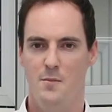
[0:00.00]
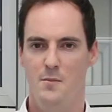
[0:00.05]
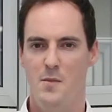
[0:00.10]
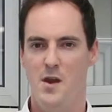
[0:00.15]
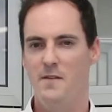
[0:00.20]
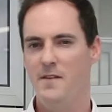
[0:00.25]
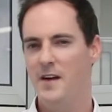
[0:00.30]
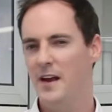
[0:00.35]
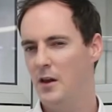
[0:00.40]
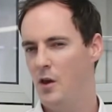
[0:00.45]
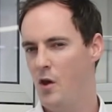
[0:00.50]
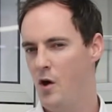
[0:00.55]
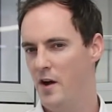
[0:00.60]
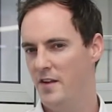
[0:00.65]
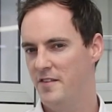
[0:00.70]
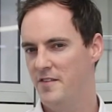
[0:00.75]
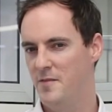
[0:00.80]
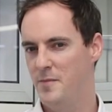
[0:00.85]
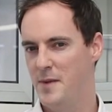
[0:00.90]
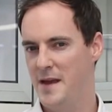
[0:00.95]
Many of our
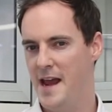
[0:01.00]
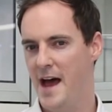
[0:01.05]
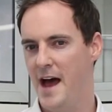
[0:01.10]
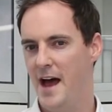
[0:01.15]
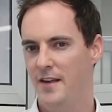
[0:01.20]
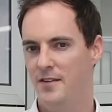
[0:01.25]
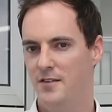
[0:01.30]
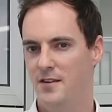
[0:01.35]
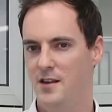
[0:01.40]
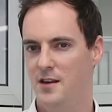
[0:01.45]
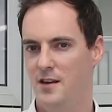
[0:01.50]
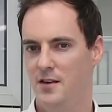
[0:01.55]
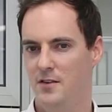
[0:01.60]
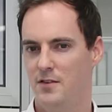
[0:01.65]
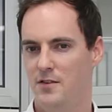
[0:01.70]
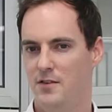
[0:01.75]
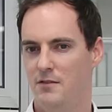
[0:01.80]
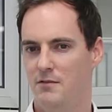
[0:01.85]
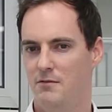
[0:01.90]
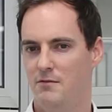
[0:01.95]
clients have been asking
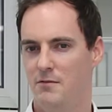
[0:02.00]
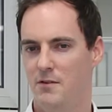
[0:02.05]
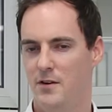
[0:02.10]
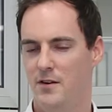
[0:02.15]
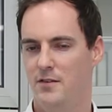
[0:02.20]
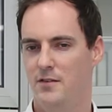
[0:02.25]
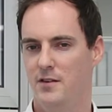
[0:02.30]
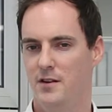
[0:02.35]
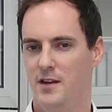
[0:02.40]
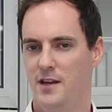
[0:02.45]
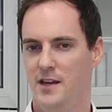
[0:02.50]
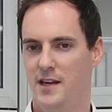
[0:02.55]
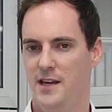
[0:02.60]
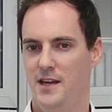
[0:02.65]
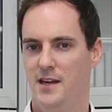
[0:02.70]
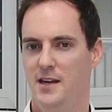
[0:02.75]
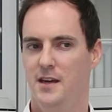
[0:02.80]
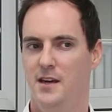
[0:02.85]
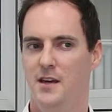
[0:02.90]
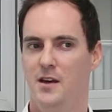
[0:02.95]
us
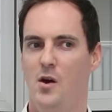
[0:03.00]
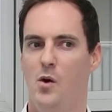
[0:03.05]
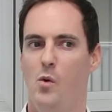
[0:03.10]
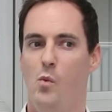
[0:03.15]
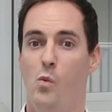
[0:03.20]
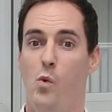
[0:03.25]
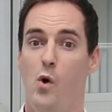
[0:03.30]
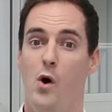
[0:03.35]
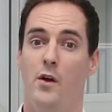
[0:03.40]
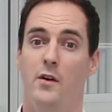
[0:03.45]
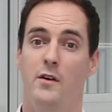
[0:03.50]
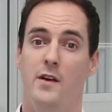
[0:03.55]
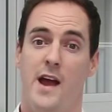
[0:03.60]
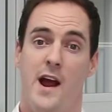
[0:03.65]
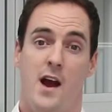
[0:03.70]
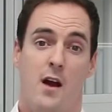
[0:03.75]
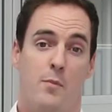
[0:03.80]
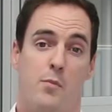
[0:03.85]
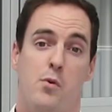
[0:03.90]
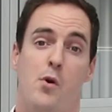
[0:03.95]
recently what
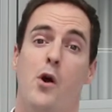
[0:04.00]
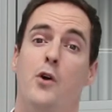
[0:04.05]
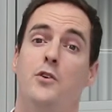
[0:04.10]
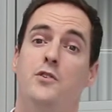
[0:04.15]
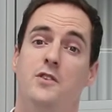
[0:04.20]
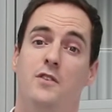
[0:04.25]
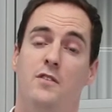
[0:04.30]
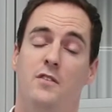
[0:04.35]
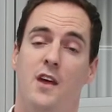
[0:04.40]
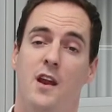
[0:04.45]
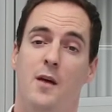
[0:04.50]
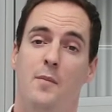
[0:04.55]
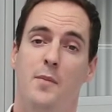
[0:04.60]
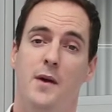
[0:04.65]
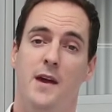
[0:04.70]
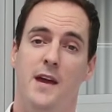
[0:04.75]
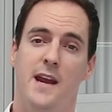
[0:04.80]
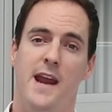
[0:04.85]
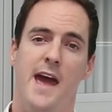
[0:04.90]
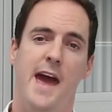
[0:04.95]
our approach is going
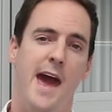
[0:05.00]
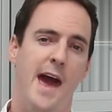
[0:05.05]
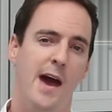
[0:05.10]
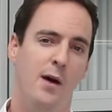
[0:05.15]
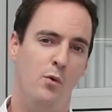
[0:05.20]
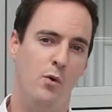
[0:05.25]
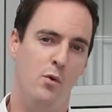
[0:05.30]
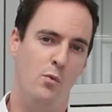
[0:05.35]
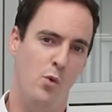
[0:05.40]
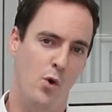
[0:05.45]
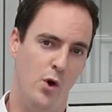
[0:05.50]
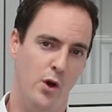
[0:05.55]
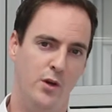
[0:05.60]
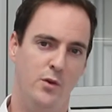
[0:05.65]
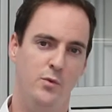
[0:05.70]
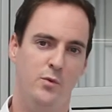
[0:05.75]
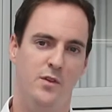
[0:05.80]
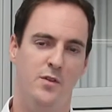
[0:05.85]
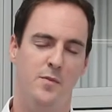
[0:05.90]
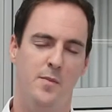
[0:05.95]
to be and how we're
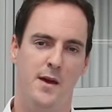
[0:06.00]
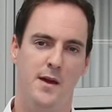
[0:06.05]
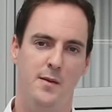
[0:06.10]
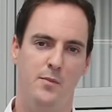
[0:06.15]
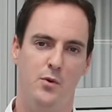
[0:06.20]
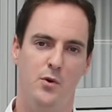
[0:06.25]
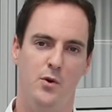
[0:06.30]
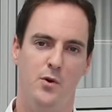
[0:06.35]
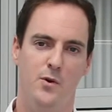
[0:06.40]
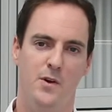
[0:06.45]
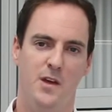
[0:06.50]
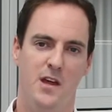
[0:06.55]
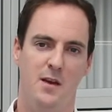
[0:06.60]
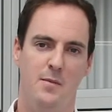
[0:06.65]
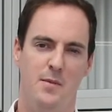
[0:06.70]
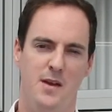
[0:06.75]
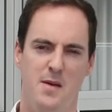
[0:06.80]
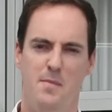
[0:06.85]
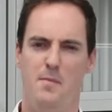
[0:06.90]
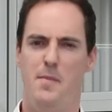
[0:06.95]
working with people who are going
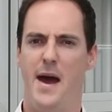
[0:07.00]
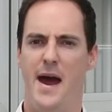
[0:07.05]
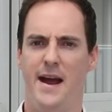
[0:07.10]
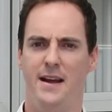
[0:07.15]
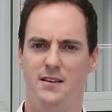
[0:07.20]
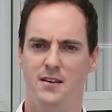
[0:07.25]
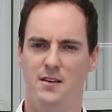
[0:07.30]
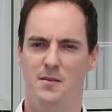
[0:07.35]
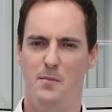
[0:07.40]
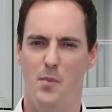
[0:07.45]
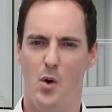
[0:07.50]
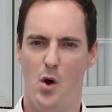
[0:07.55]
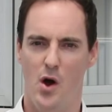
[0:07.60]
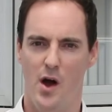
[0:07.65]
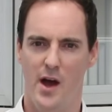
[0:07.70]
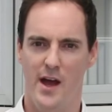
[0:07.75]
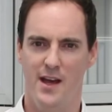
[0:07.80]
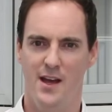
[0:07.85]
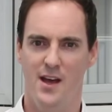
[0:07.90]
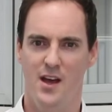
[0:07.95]
to be impacted
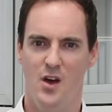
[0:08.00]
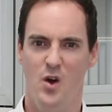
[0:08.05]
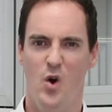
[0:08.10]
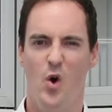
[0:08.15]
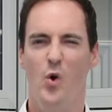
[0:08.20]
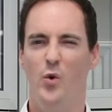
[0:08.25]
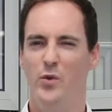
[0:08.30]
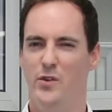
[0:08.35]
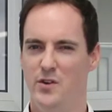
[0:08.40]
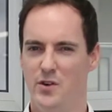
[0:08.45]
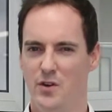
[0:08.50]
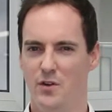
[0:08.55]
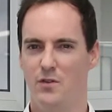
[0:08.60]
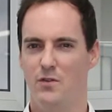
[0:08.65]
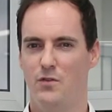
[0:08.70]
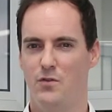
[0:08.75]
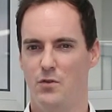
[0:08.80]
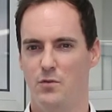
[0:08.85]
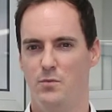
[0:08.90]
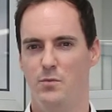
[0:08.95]
by all the new
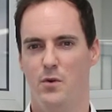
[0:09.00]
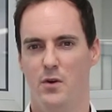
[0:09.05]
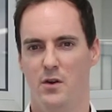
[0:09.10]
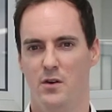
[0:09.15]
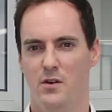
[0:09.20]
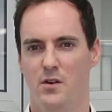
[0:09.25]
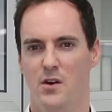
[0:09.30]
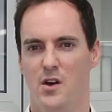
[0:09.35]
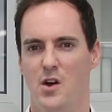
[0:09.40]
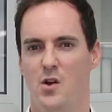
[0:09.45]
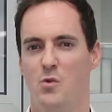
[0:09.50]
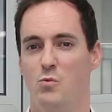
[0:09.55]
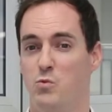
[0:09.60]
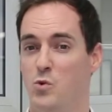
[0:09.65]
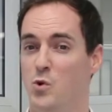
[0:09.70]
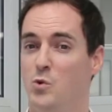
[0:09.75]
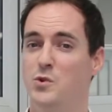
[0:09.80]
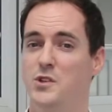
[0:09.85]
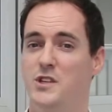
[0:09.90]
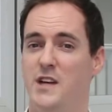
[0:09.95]
super
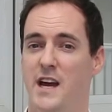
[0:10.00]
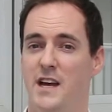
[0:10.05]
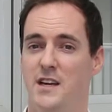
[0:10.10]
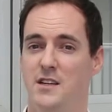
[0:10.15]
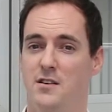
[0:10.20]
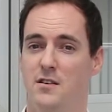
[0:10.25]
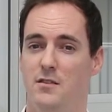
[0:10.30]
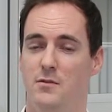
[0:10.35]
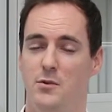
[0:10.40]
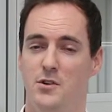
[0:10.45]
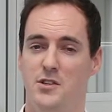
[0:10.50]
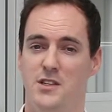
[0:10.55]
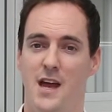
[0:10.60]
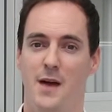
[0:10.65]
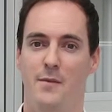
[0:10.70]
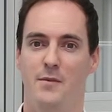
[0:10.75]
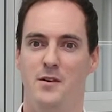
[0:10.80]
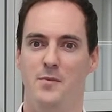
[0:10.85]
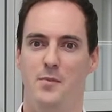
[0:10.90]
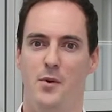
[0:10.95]
rule changes which
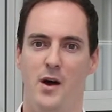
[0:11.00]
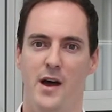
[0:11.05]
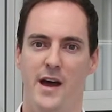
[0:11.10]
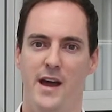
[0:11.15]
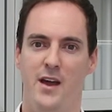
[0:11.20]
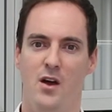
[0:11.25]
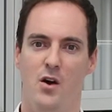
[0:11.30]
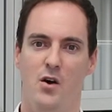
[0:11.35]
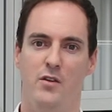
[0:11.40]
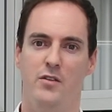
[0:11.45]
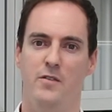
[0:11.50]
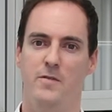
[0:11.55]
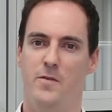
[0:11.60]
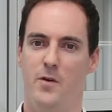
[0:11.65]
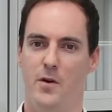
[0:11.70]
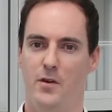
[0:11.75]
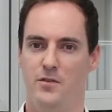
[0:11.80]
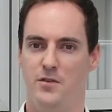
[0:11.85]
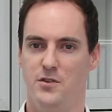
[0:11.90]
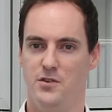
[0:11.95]
come into play on the
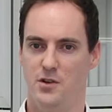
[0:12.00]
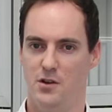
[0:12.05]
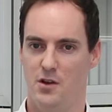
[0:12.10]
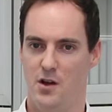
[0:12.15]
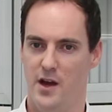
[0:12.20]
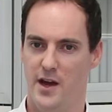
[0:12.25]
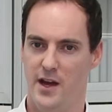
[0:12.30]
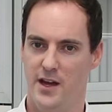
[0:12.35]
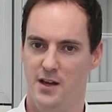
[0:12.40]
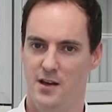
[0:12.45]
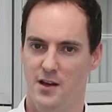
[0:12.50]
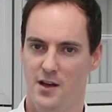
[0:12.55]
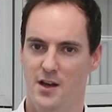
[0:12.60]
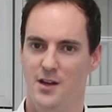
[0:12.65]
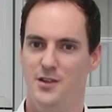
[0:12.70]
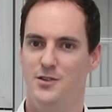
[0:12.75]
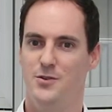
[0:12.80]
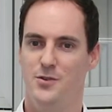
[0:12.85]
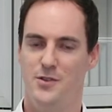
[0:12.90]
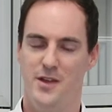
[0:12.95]
1st of July
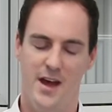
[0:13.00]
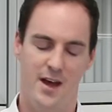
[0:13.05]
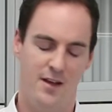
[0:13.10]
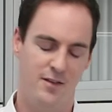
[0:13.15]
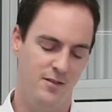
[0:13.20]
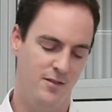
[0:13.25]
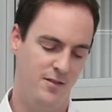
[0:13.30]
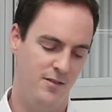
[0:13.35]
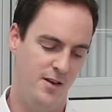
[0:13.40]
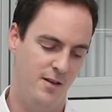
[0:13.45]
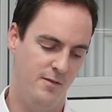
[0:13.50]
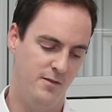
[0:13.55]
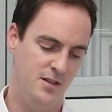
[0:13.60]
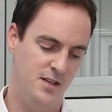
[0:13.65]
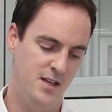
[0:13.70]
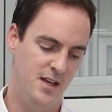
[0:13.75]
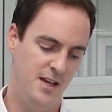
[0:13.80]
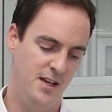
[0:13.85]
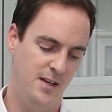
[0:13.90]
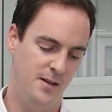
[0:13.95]

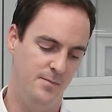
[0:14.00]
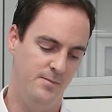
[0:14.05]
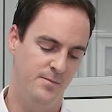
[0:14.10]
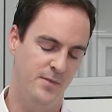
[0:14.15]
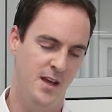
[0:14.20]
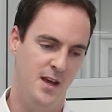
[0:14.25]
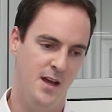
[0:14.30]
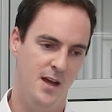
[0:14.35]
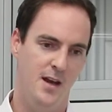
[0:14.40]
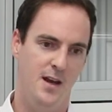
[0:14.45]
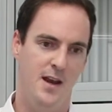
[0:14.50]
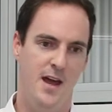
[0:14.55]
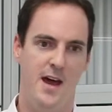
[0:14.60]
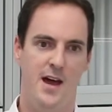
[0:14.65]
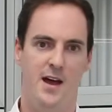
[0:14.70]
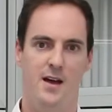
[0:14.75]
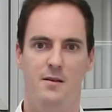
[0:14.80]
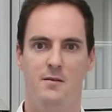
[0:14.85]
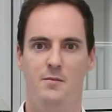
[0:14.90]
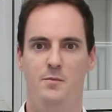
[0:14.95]
2017.
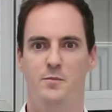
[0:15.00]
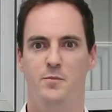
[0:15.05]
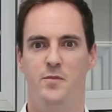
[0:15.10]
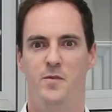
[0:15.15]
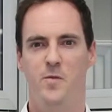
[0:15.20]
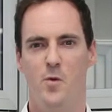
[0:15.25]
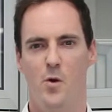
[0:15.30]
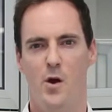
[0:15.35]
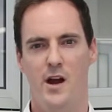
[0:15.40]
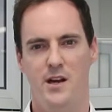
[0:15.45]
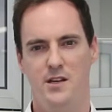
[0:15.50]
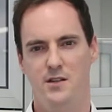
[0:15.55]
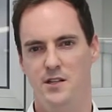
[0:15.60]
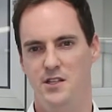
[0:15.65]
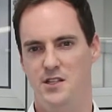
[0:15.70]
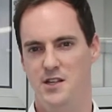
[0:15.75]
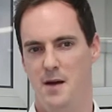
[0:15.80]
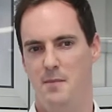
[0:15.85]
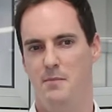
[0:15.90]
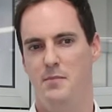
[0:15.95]
Now, before I
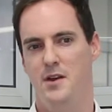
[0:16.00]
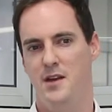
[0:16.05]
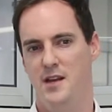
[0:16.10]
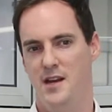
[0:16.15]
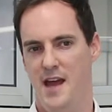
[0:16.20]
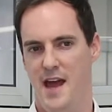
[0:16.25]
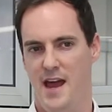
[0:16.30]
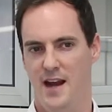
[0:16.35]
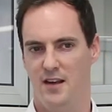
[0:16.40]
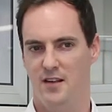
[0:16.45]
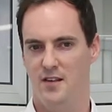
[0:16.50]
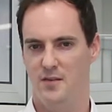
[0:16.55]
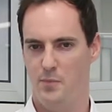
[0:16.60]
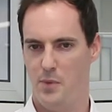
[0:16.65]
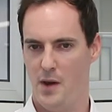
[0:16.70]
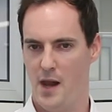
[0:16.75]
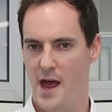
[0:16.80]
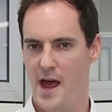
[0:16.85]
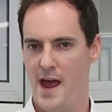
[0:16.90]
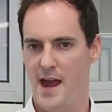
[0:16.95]
actually jump in and
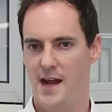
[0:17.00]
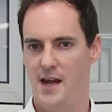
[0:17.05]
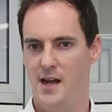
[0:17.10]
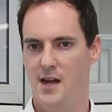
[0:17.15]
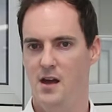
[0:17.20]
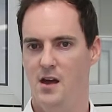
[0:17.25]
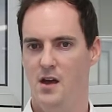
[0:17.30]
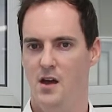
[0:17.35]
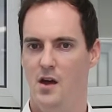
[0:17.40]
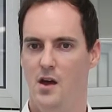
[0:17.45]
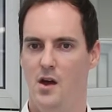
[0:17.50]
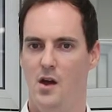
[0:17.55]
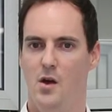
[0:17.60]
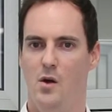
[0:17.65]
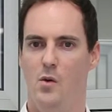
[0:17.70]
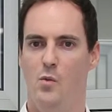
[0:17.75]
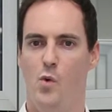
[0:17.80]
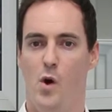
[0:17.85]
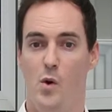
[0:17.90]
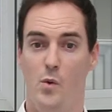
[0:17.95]
explain
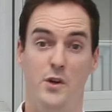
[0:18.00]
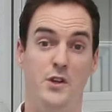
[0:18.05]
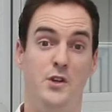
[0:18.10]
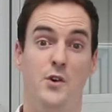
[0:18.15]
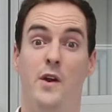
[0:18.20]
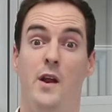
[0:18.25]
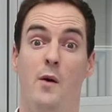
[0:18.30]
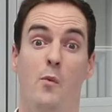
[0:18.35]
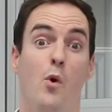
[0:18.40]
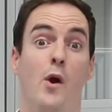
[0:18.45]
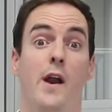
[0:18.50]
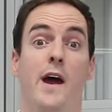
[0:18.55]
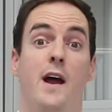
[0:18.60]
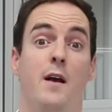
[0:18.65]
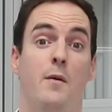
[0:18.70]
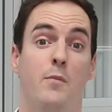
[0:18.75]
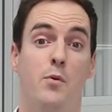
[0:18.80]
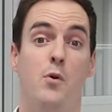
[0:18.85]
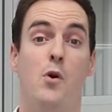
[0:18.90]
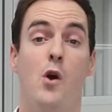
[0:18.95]
what we're doing and what
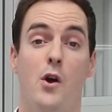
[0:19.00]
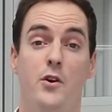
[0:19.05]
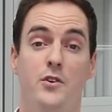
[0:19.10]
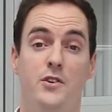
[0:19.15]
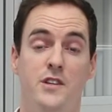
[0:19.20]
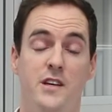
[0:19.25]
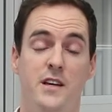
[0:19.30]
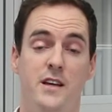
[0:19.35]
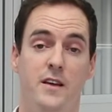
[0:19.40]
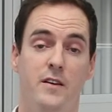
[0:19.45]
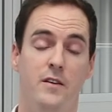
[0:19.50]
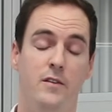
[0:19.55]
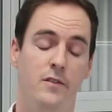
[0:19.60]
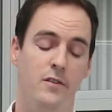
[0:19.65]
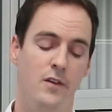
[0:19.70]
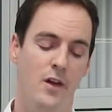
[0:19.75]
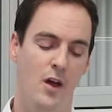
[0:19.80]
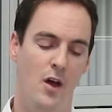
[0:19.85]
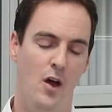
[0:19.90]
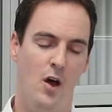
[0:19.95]
our approach
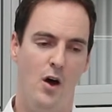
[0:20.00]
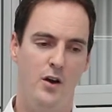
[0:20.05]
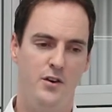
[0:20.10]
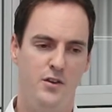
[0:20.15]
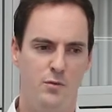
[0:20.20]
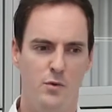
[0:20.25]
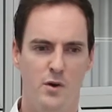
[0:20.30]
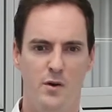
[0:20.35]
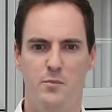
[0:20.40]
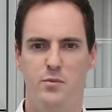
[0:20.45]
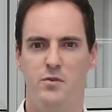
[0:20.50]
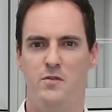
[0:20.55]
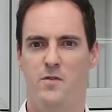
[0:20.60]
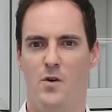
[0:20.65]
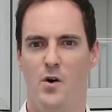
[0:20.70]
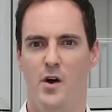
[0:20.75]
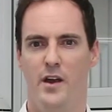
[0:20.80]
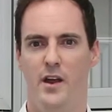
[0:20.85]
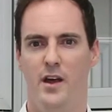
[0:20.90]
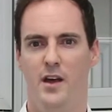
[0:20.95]
is, I just want to
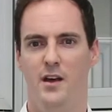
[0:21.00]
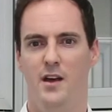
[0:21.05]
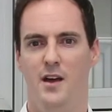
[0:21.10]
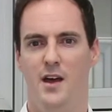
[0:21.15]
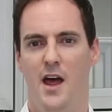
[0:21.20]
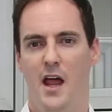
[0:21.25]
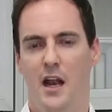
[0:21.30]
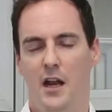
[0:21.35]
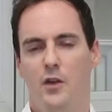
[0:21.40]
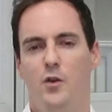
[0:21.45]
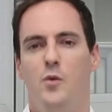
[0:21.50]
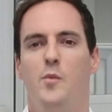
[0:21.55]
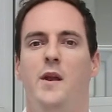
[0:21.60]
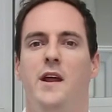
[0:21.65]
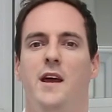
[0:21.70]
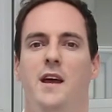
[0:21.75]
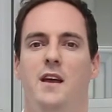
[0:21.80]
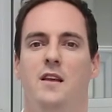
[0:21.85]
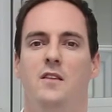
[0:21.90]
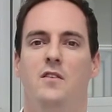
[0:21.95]
provide a little
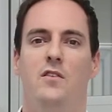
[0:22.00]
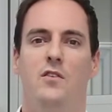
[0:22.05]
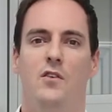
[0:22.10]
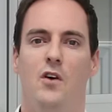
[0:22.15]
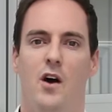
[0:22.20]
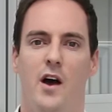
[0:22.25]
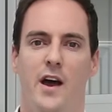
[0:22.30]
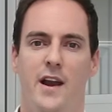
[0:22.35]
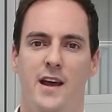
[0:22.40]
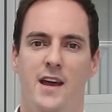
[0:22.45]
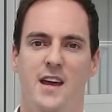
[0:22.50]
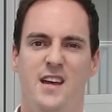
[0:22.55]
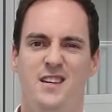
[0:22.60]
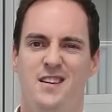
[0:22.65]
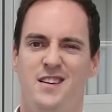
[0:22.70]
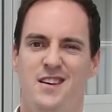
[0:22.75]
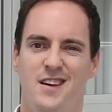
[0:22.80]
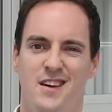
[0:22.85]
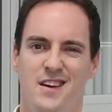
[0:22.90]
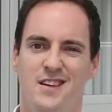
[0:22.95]
bit of insight
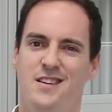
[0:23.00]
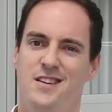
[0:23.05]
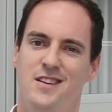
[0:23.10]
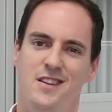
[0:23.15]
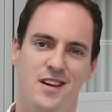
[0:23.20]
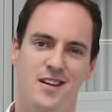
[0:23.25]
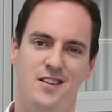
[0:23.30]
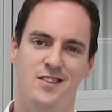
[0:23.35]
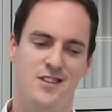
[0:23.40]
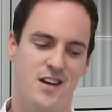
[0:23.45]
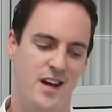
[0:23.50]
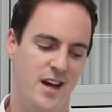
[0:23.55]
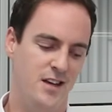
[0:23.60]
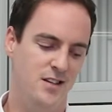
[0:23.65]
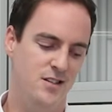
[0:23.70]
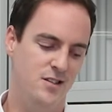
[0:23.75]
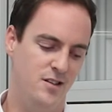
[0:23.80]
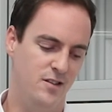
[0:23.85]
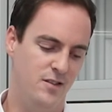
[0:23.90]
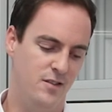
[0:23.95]
into these
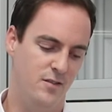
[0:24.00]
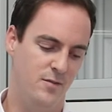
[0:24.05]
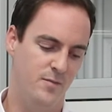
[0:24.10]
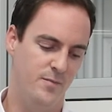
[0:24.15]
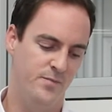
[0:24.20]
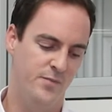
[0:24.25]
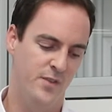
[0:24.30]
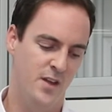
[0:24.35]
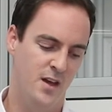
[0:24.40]
changes.